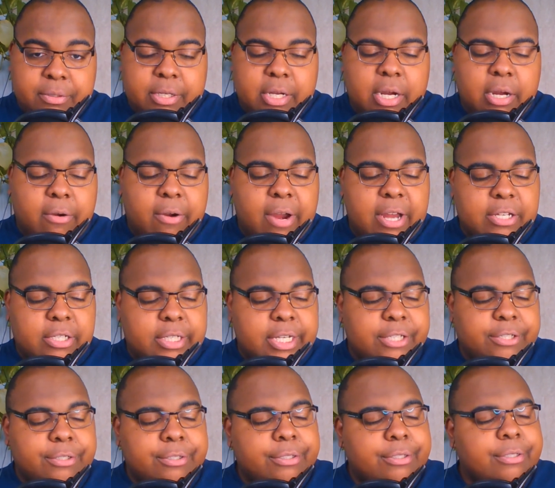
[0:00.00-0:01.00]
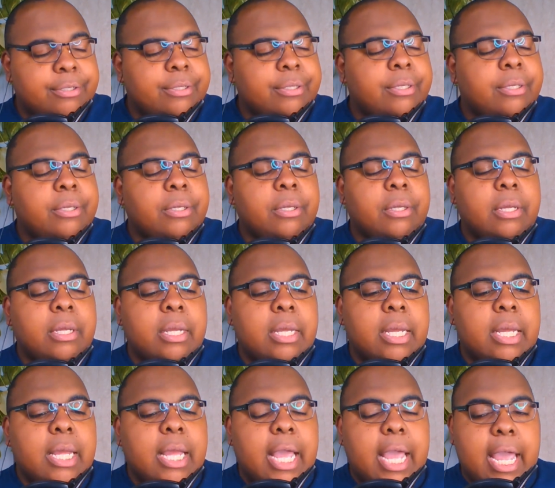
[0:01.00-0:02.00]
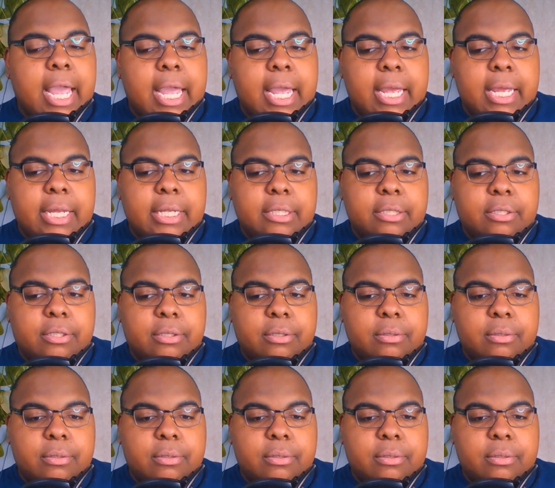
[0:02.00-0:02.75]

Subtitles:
Congratulations. And